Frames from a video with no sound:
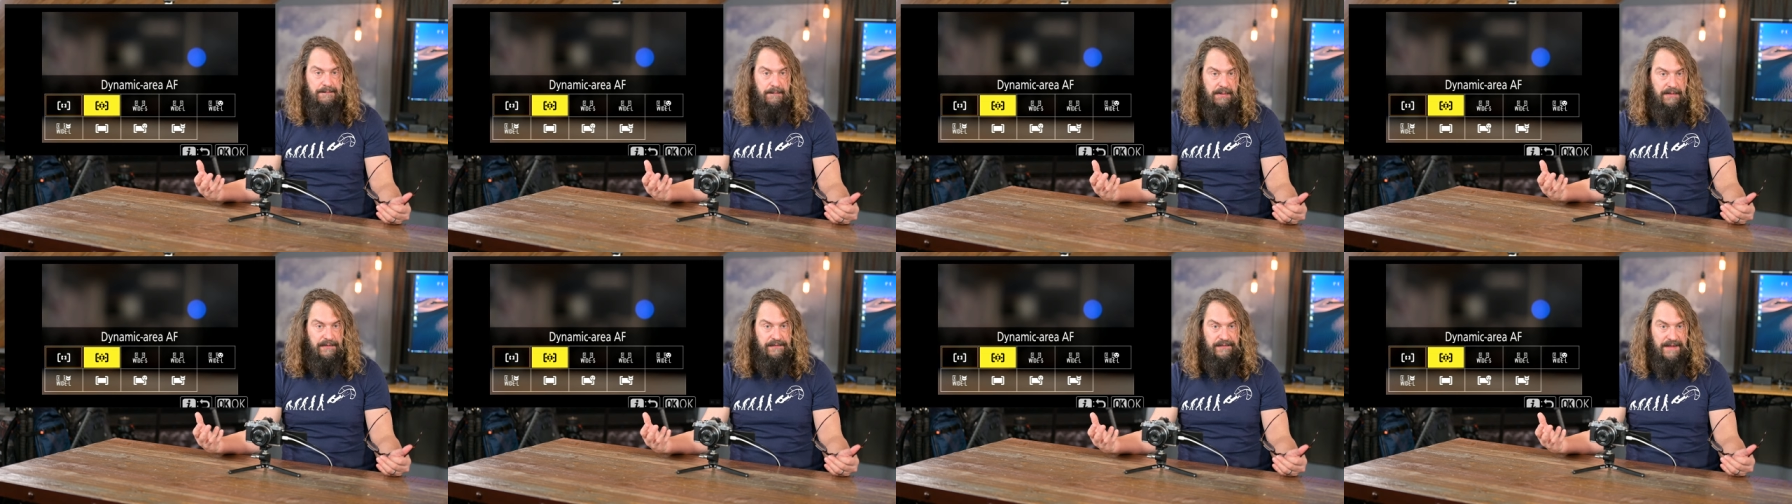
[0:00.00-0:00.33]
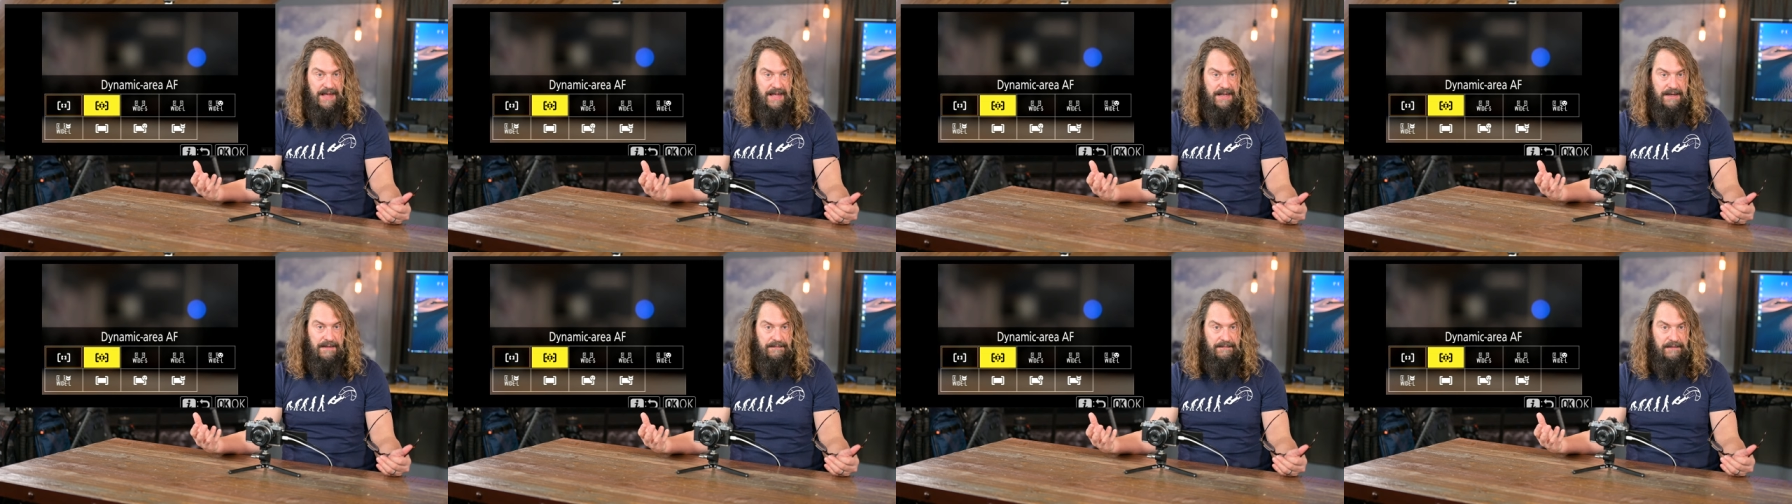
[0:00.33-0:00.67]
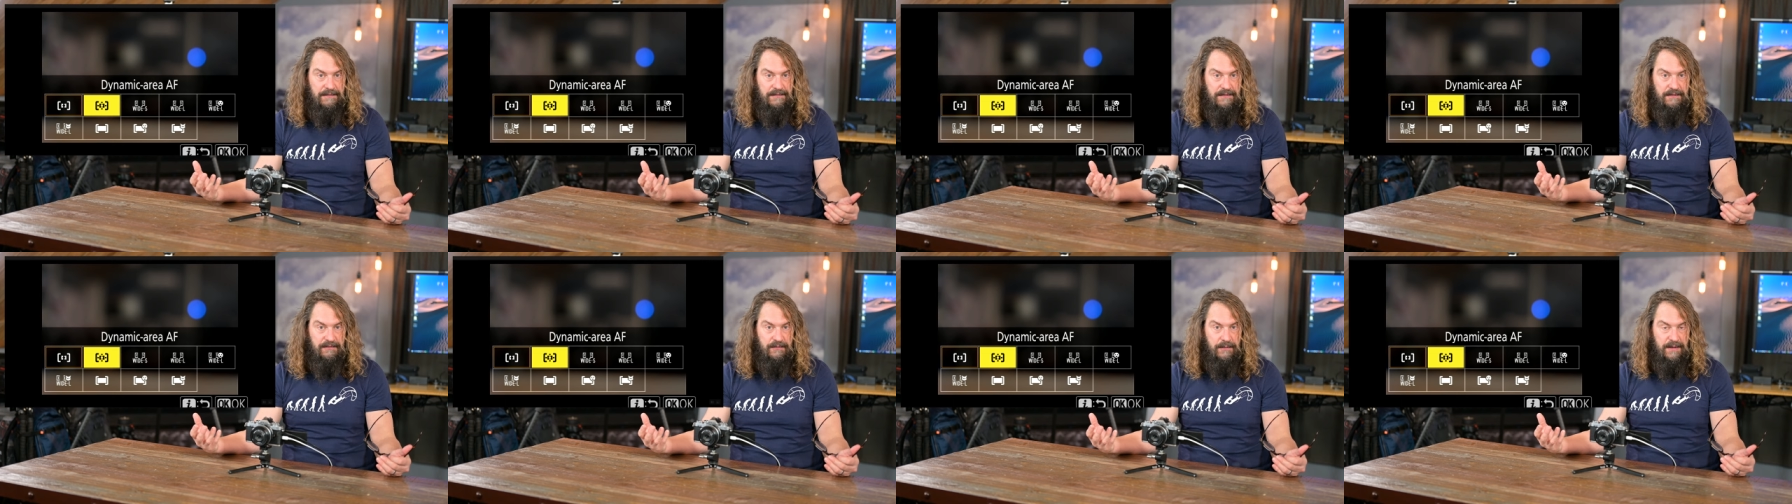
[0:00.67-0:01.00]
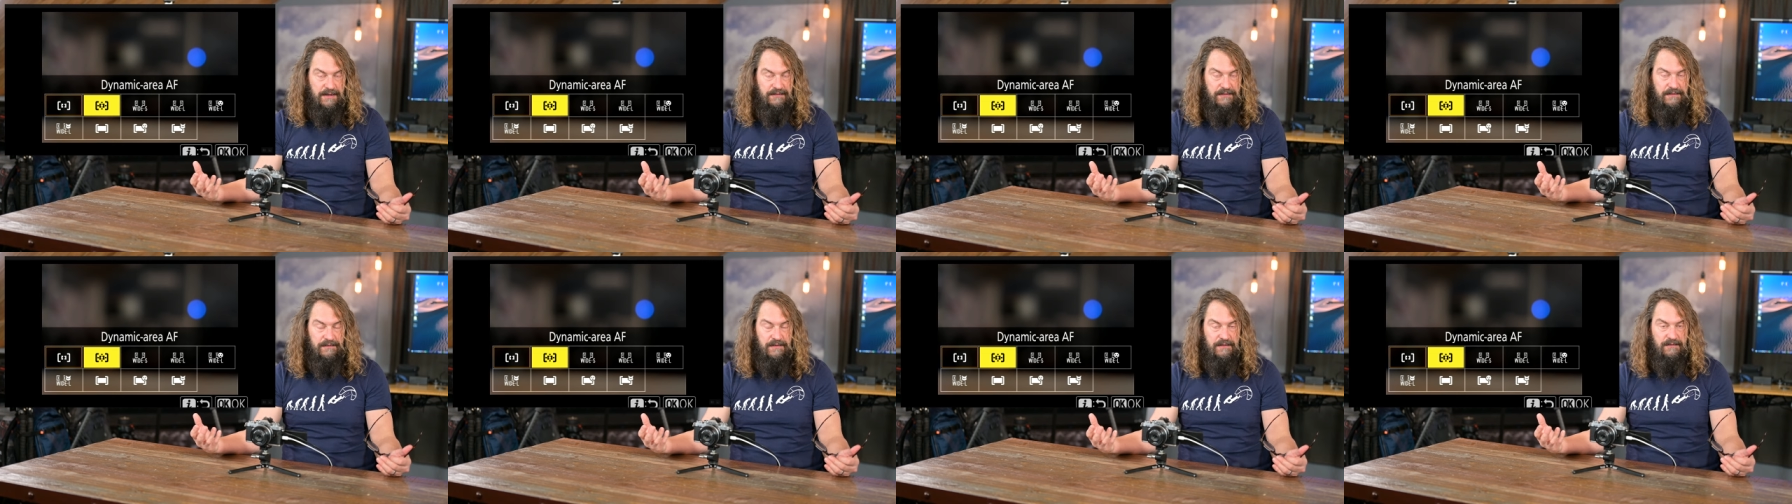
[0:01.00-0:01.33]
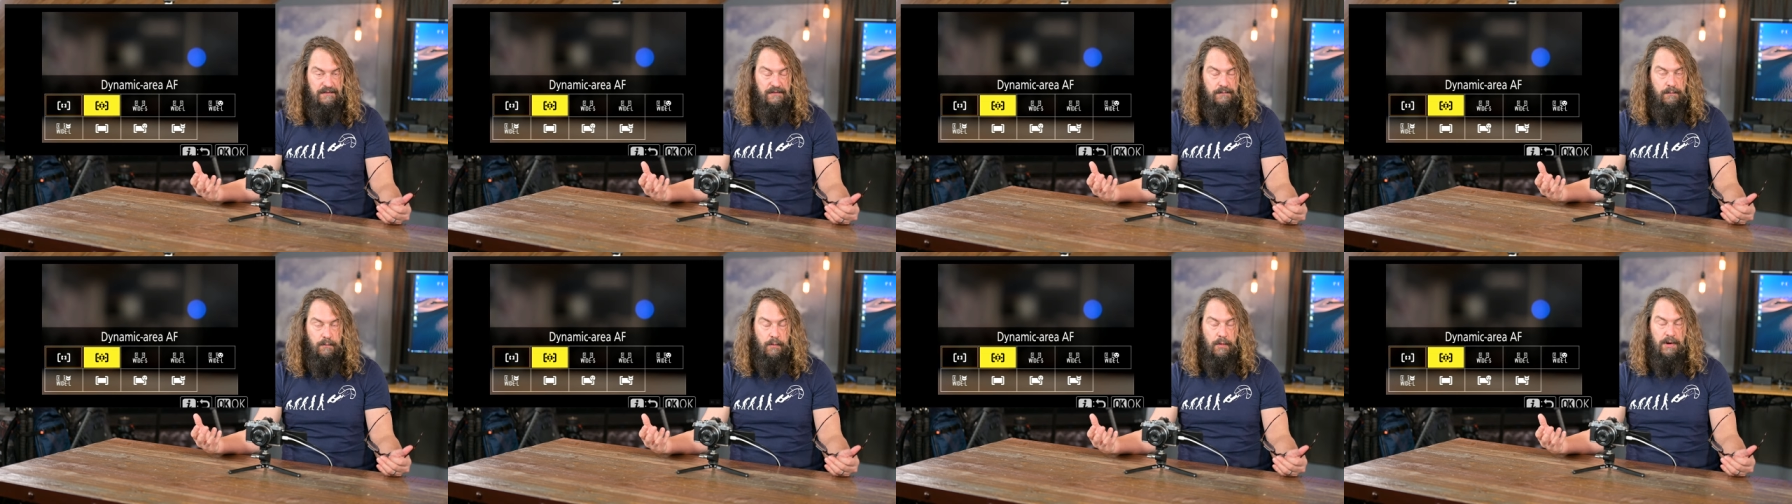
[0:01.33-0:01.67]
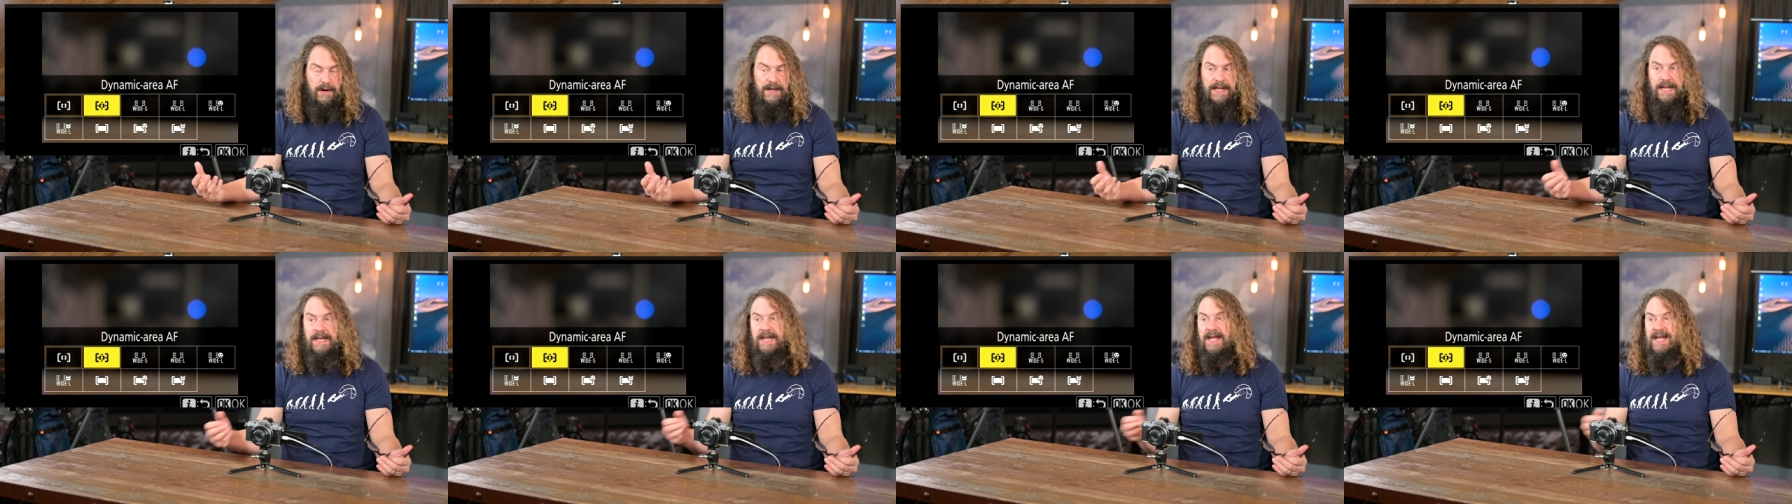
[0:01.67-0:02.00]
percent of the situations that you
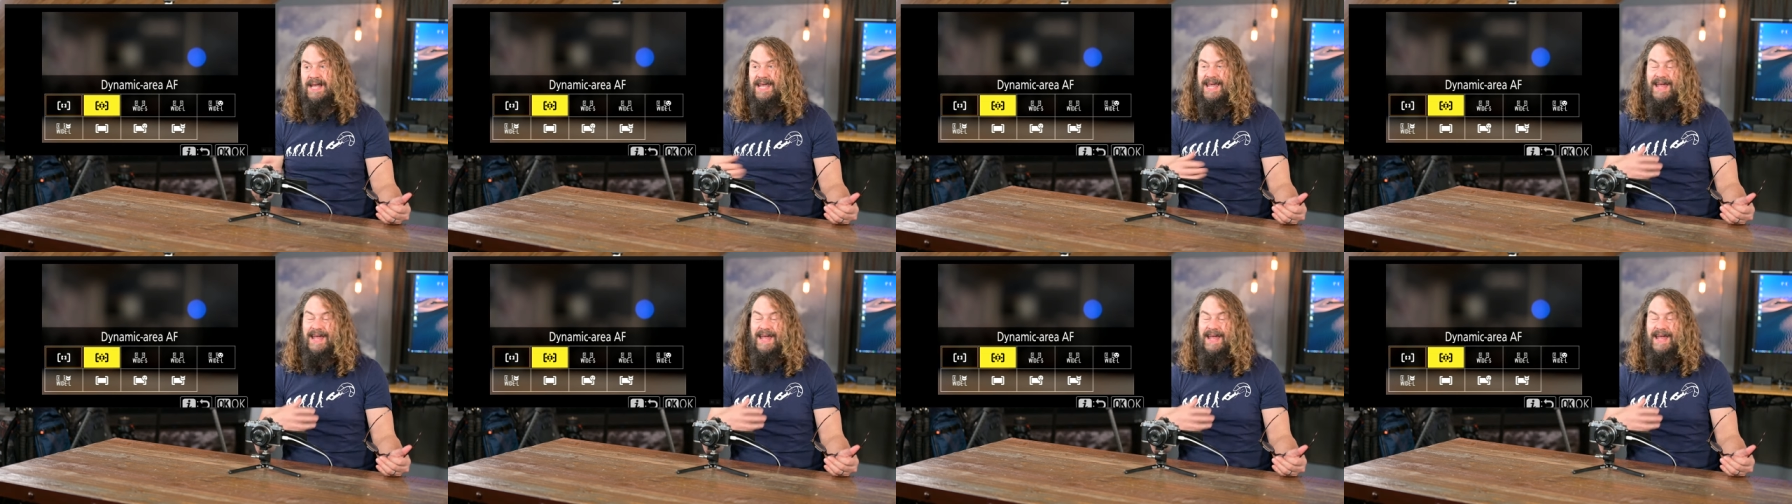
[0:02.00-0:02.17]
work in.